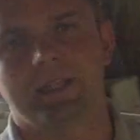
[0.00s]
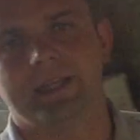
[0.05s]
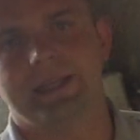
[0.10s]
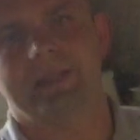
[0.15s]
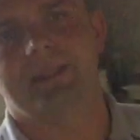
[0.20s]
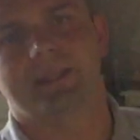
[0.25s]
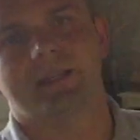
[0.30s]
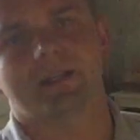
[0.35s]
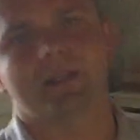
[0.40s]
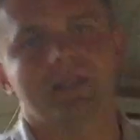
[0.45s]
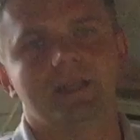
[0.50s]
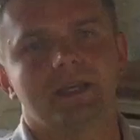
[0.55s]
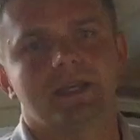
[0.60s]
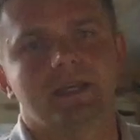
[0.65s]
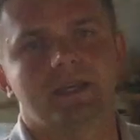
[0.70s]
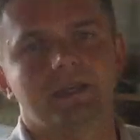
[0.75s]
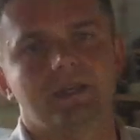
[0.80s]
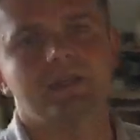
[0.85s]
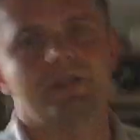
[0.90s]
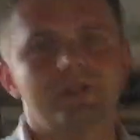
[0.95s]
clicking and
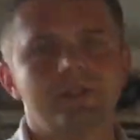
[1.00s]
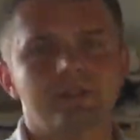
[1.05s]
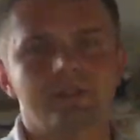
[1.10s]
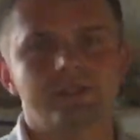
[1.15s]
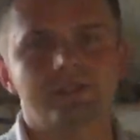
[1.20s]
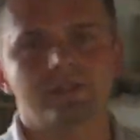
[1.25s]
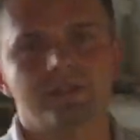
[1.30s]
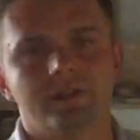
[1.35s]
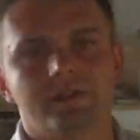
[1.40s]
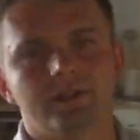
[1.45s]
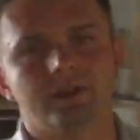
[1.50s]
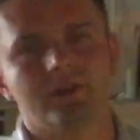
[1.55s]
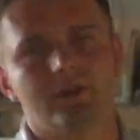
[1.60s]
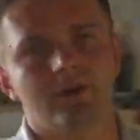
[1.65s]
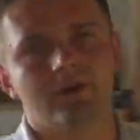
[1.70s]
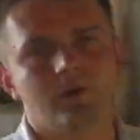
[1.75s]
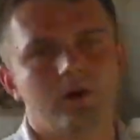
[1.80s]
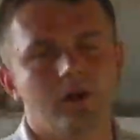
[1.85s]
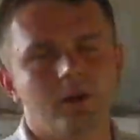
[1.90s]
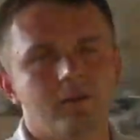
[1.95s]
clicking, and just
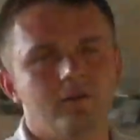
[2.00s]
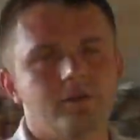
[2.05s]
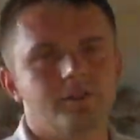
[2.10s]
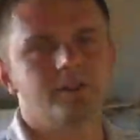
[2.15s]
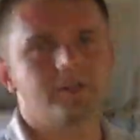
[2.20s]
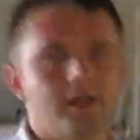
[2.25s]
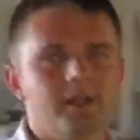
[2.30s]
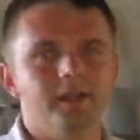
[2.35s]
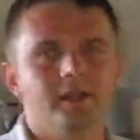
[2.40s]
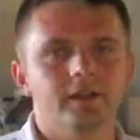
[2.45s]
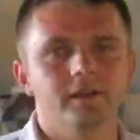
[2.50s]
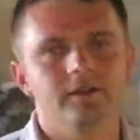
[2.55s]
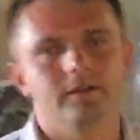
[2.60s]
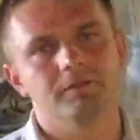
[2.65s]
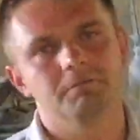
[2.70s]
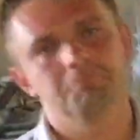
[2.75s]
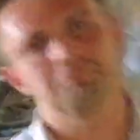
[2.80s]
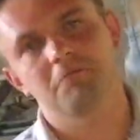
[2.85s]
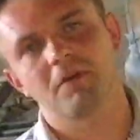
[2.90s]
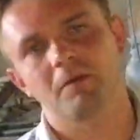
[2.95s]
all of a
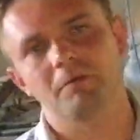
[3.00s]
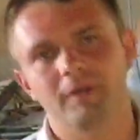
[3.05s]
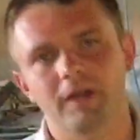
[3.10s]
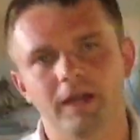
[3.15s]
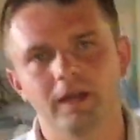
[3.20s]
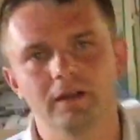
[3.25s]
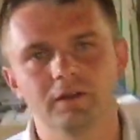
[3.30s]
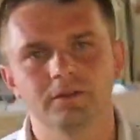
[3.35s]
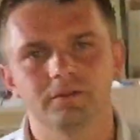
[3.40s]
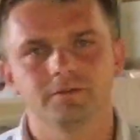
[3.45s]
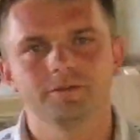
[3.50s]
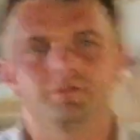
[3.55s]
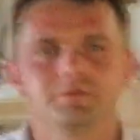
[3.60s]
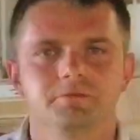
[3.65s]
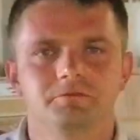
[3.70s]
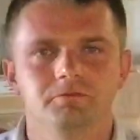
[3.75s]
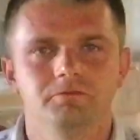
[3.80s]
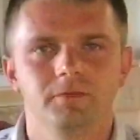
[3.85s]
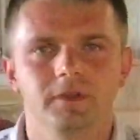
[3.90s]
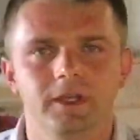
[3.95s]
sudden, I'm kind of
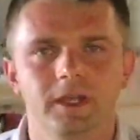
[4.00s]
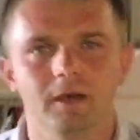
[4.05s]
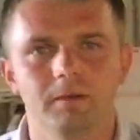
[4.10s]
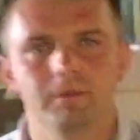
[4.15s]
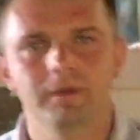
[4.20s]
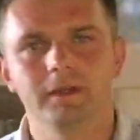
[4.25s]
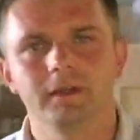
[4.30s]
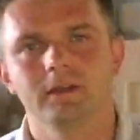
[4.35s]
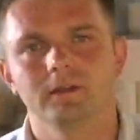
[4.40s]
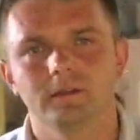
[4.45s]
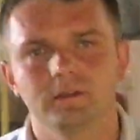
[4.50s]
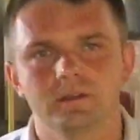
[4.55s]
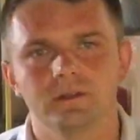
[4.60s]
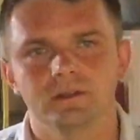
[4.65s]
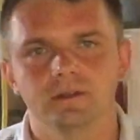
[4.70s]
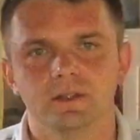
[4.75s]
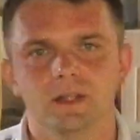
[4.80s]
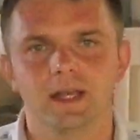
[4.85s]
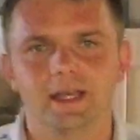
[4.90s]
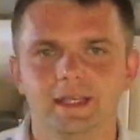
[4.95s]
becoming
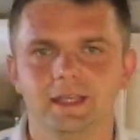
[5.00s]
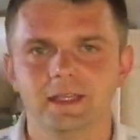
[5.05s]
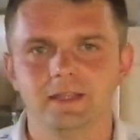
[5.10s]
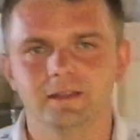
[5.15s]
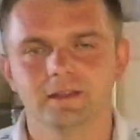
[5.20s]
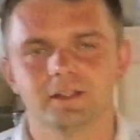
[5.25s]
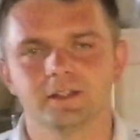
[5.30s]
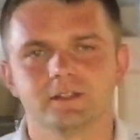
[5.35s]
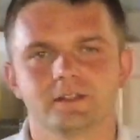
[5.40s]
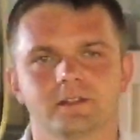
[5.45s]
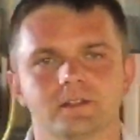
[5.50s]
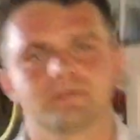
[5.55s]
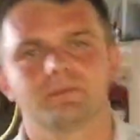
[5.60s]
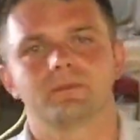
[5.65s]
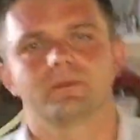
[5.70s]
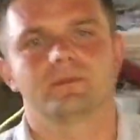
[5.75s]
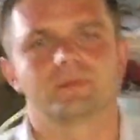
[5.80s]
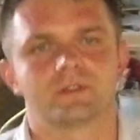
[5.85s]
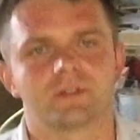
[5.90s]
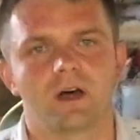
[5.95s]
to liking this
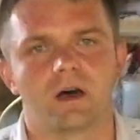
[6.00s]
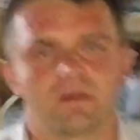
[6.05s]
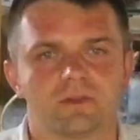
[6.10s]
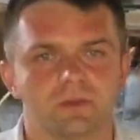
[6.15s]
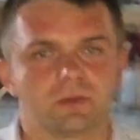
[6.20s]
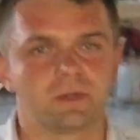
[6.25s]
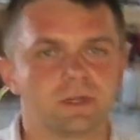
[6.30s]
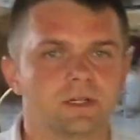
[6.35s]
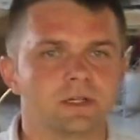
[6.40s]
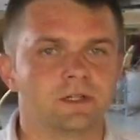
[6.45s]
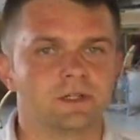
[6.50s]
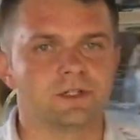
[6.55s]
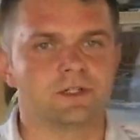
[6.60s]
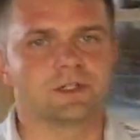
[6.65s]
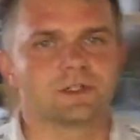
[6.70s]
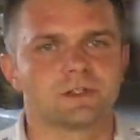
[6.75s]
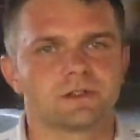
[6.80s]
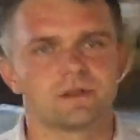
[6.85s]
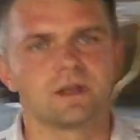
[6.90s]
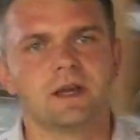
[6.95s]
software and
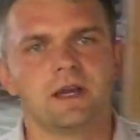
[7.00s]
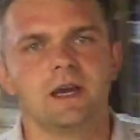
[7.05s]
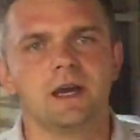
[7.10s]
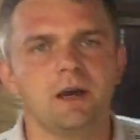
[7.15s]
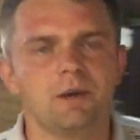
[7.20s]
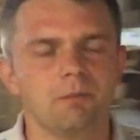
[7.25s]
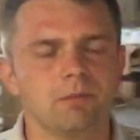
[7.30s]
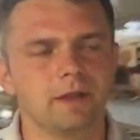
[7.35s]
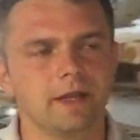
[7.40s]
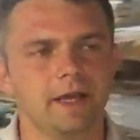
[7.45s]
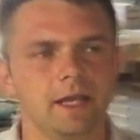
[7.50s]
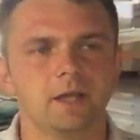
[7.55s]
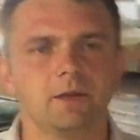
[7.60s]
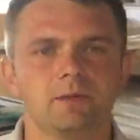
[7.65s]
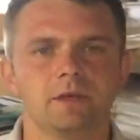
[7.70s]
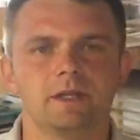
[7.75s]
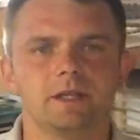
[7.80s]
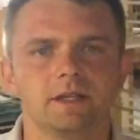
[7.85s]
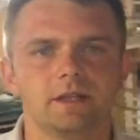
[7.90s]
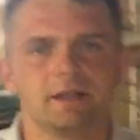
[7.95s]
just playing
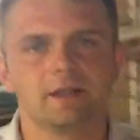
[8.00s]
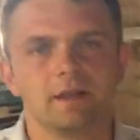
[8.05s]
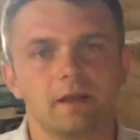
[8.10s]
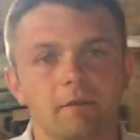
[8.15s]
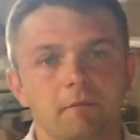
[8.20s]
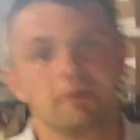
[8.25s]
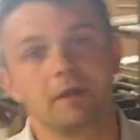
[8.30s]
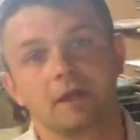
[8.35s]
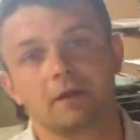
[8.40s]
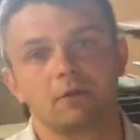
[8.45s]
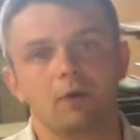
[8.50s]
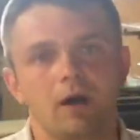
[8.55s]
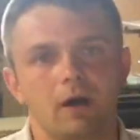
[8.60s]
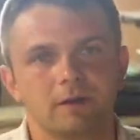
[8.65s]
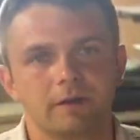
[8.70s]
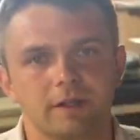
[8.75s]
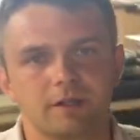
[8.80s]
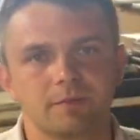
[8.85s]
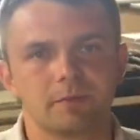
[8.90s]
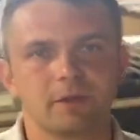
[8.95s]
with it, and I'm like,
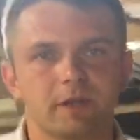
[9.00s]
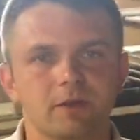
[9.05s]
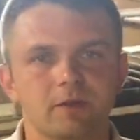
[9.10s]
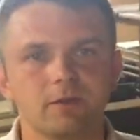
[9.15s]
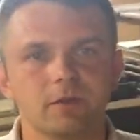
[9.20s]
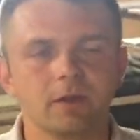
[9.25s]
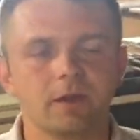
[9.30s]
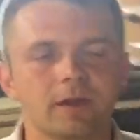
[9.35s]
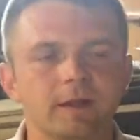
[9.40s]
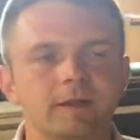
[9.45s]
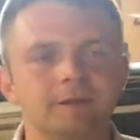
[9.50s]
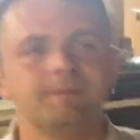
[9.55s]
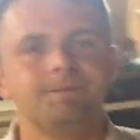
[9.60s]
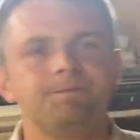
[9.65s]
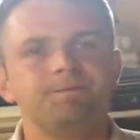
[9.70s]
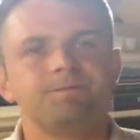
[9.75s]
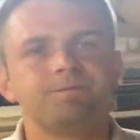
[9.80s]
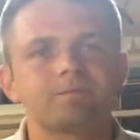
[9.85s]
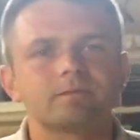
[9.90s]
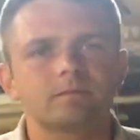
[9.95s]
wow, that's pretty cool.
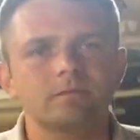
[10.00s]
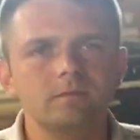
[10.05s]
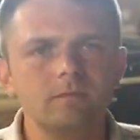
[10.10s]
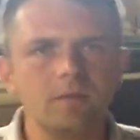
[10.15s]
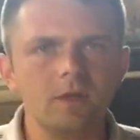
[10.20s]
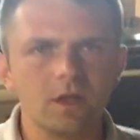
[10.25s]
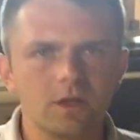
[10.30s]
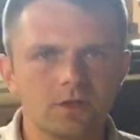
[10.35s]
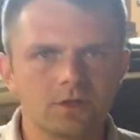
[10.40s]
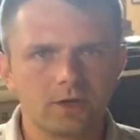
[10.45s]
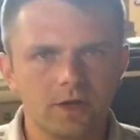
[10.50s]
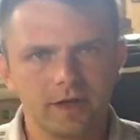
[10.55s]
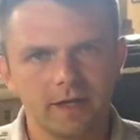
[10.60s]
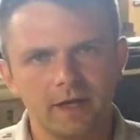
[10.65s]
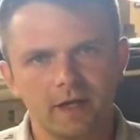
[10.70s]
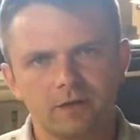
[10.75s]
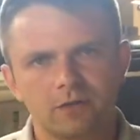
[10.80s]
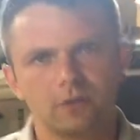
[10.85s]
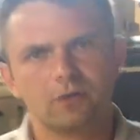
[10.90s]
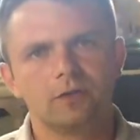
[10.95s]
So I
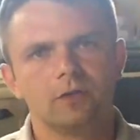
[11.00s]
get to